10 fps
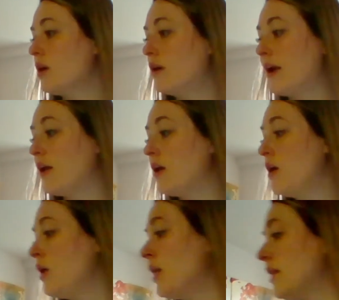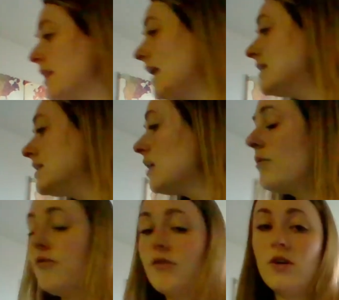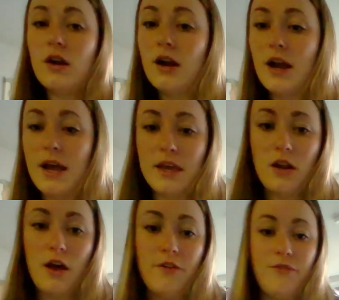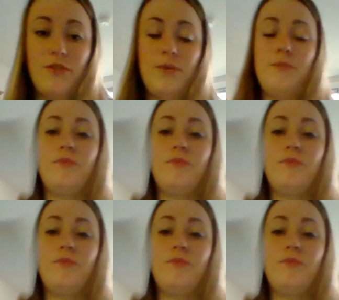All right, last thing before I get off,